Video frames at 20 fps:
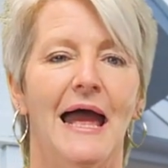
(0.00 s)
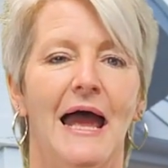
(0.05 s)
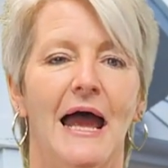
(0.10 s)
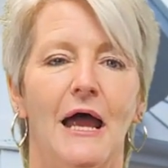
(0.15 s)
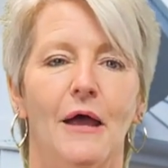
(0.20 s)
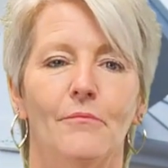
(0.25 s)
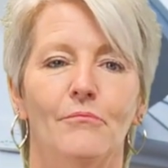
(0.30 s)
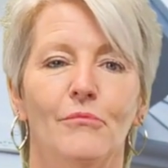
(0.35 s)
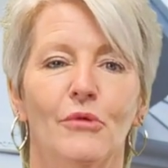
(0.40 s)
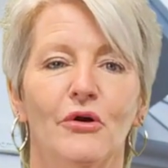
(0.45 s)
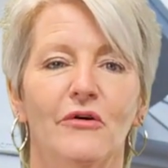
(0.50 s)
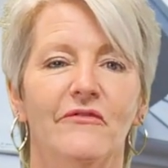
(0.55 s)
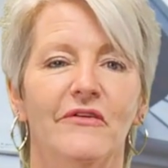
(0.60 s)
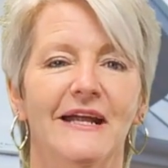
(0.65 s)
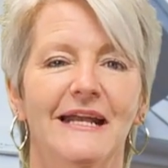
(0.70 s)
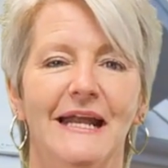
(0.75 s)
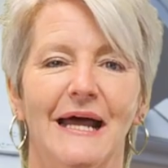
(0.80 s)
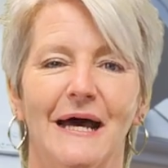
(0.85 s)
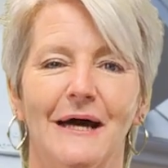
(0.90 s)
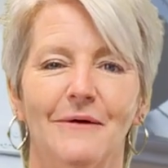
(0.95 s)
and
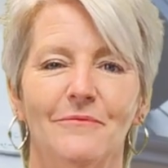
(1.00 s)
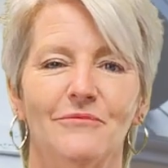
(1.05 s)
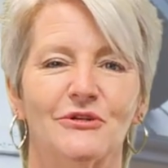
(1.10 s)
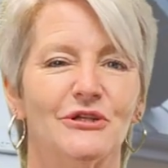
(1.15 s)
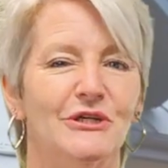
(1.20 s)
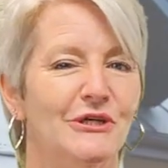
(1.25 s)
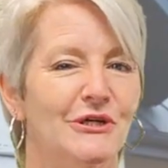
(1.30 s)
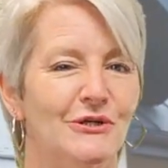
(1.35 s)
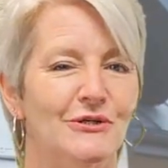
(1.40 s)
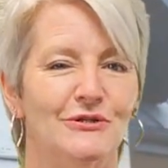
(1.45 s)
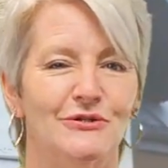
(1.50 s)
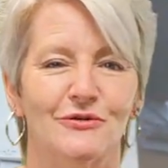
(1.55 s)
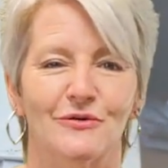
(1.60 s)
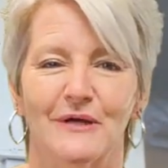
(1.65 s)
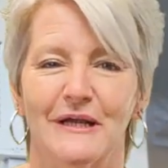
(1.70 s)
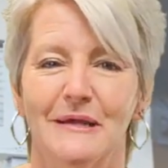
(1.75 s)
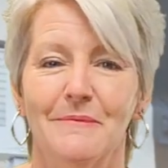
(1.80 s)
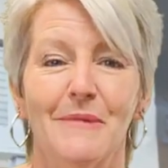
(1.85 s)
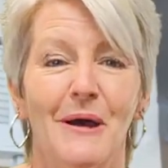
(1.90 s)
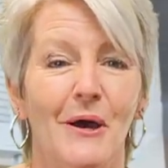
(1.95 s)
moving up to your
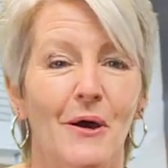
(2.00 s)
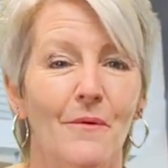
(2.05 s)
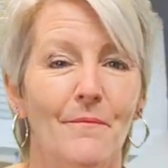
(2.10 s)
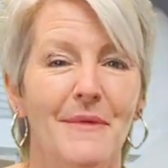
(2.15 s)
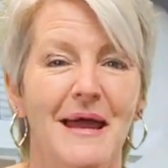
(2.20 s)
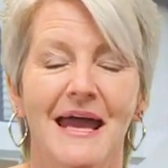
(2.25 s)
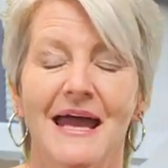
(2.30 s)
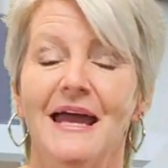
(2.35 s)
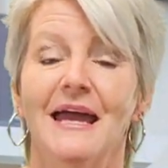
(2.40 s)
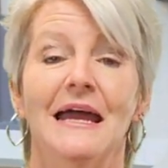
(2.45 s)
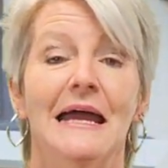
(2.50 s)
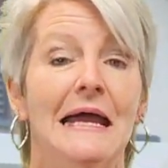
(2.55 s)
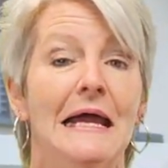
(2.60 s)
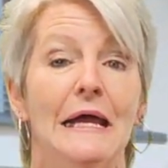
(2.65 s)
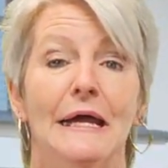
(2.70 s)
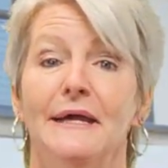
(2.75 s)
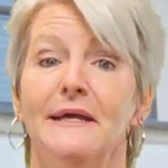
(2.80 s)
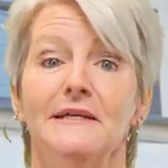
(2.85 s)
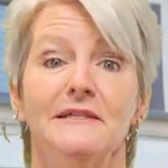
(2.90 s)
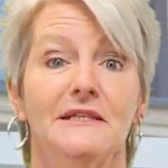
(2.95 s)
dream home
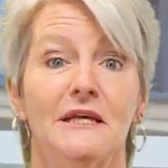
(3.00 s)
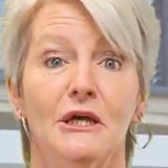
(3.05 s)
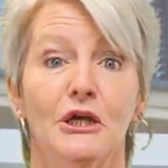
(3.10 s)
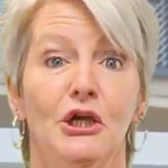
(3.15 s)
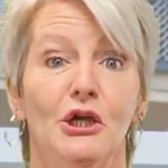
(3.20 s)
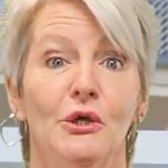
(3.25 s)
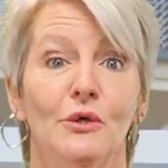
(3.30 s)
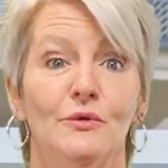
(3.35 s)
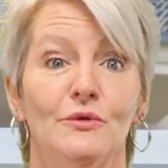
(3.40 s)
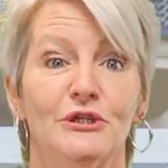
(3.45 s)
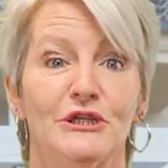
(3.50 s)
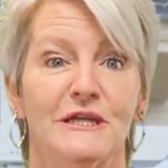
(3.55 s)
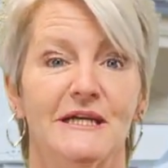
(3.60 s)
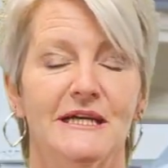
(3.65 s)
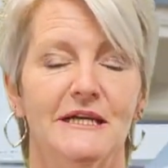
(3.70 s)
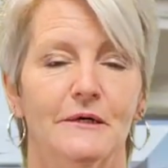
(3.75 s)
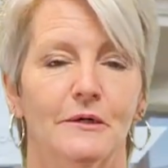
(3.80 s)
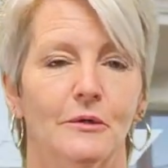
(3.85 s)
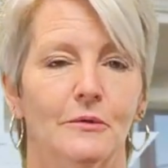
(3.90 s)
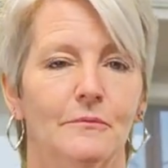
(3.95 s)
is a huge
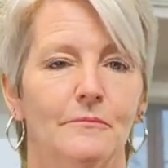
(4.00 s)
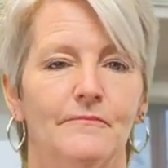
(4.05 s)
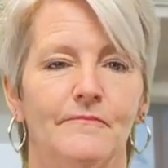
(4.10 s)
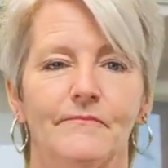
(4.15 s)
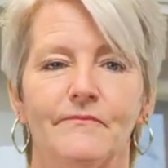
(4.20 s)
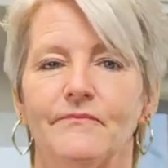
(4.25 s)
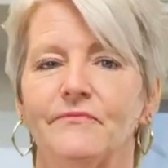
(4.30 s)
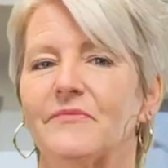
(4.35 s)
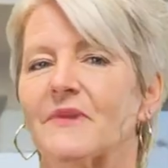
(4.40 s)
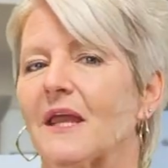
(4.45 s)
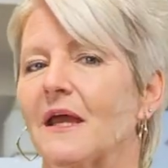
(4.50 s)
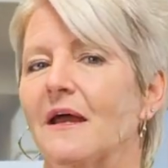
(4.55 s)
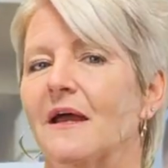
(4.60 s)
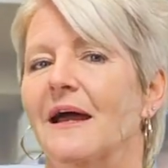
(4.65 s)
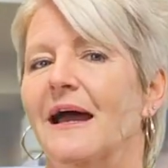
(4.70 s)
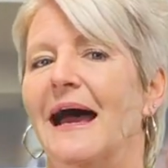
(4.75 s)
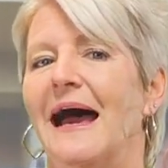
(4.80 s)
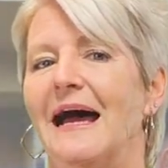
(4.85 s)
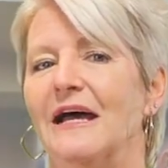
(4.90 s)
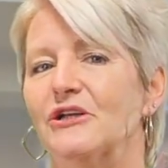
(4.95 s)
deal.
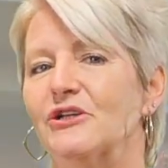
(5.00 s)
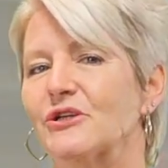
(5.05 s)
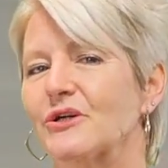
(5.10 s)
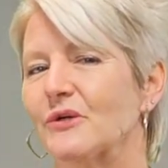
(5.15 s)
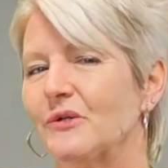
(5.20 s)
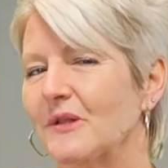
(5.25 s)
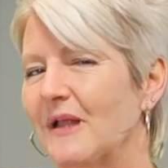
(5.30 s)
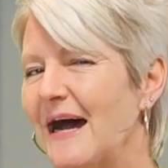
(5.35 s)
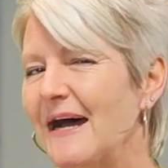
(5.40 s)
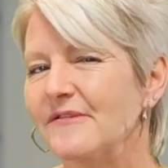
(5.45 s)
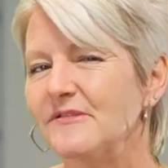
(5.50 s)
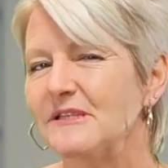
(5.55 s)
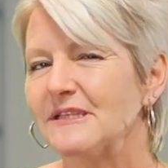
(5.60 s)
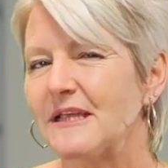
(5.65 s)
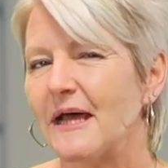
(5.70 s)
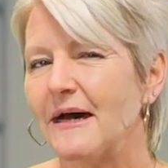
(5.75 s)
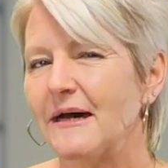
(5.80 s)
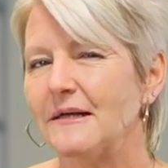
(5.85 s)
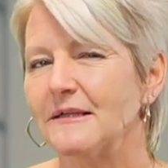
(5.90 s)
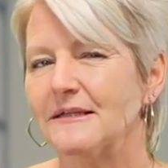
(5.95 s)
As your
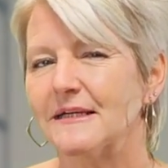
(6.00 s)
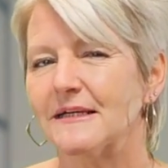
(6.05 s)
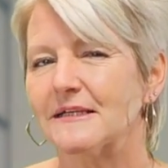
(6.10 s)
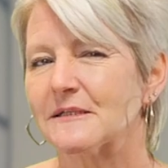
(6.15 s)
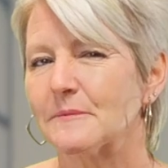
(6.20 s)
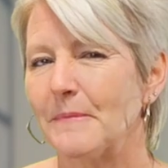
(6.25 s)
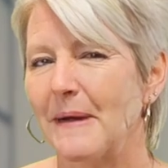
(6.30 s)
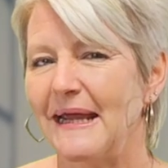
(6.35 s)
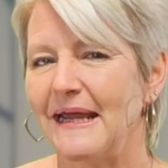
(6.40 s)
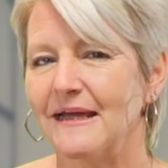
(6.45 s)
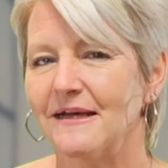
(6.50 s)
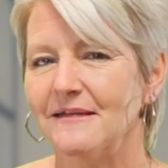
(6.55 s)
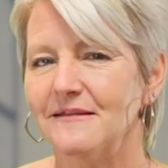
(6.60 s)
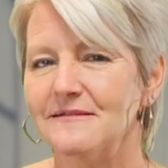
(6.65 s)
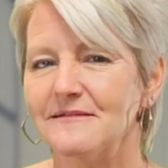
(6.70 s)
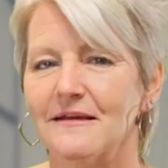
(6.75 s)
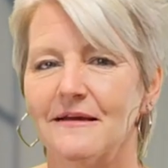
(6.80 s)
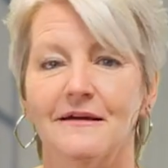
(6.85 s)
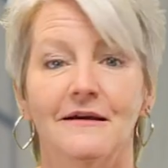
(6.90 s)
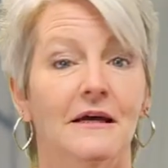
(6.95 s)
lifestyle
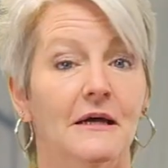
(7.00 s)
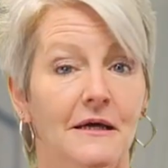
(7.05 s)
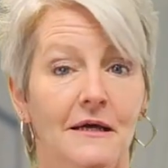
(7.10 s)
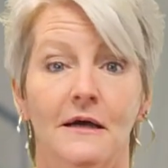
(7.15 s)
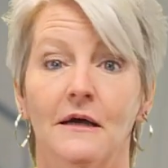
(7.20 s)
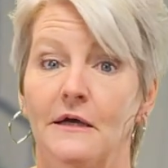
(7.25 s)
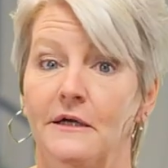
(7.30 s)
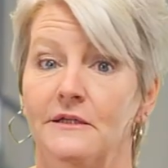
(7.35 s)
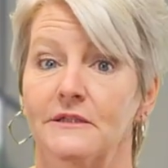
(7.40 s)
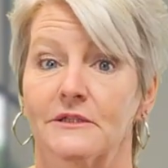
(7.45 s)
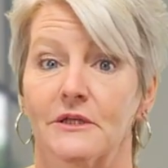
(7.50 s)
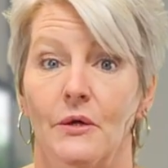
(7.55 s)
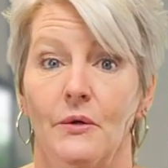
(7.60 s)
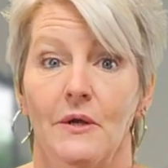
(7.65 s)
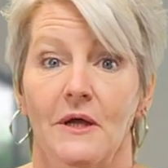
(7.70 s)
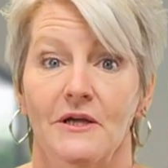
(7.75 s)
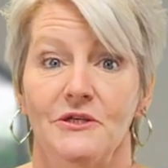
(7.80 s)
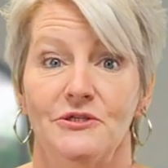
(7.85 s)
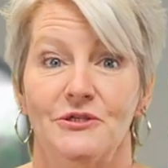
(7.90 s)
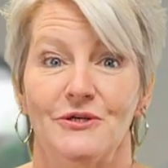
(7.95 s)
expands, so
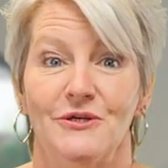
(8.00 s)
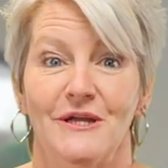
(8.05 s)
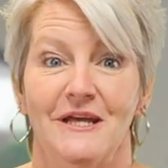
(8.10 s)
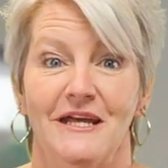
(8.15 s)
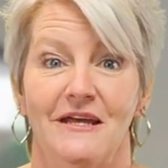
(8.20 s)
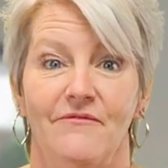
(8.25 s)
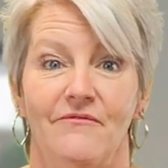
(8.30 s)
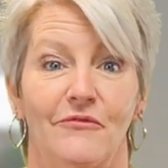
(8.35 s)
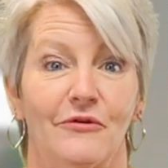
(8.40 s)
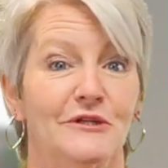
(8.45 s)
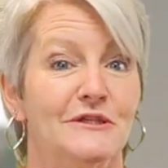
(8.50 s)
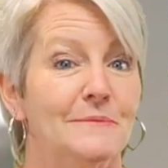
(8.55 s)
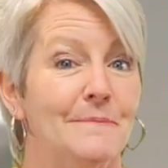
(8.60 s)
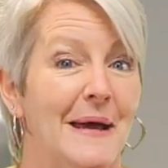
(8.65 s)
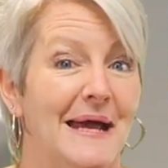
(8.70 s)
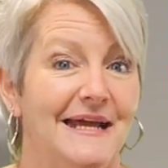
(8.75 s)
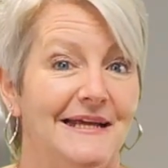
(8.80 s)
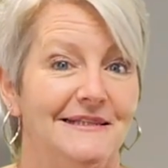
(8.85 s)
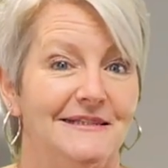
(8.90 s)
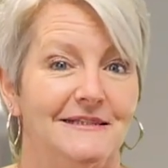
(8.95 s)
does your need for
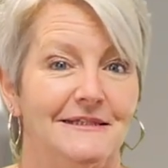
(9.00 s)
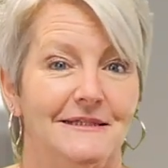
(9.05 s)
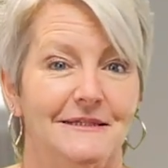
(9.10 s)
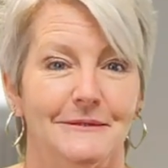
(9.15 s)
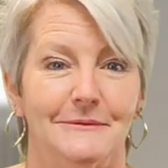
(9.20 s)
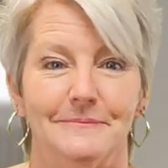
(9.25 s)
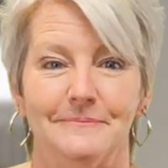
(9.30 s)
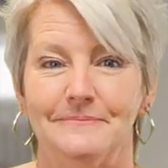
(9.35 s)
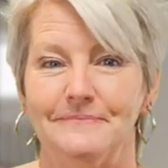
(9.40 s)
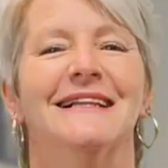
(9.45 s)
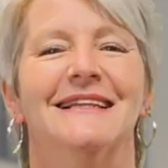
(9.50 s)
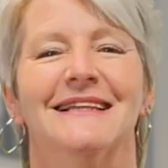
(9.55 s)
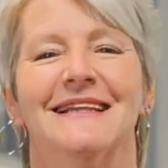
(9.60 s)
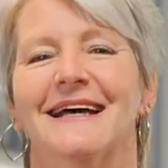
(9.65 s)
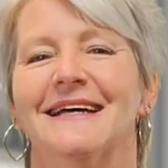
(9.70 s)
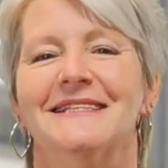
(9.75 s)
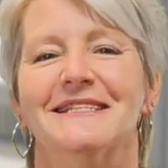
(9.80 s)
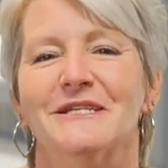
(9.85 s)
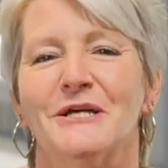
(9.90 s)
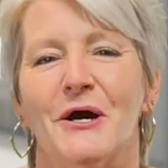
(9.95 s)
space.
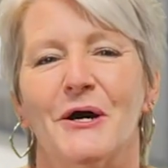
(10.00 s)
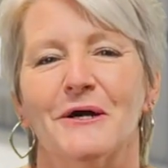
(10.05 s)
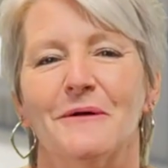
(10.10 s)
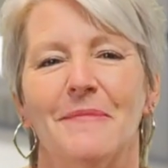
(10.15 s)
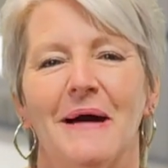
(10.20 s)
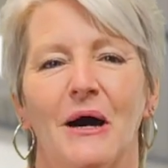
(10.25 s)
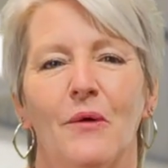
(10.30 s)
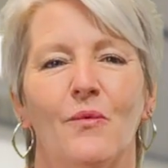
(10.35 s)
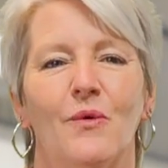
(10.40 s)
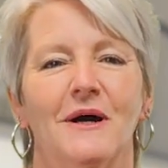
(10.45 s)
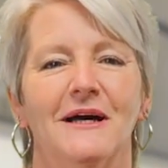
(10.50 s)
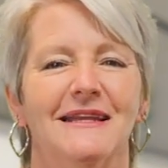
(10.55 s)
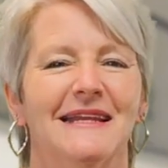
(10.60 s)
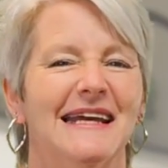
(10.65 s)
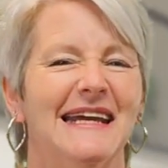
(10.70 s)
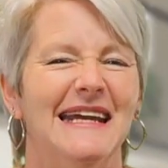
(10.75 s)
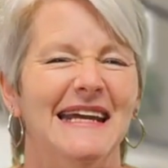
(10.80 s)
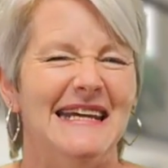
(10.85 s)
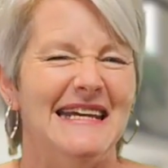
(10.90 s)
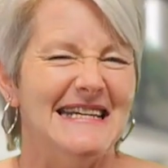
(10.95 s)
Let's talk about one of
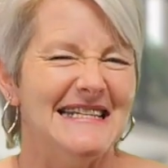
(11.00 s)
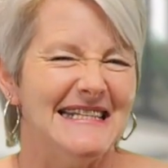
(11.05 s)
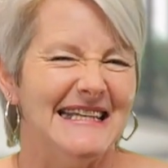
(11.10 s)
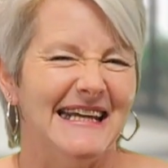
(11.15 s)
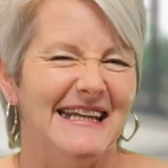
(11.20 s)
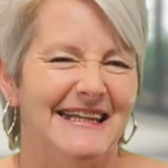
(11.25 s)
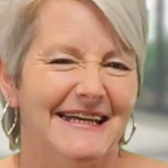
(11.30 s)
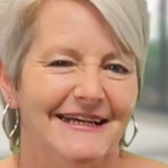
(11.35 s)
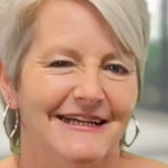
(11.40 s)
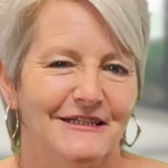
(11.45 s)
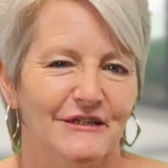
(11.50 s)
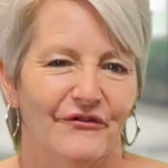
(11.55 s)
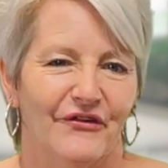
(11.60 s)
the easy things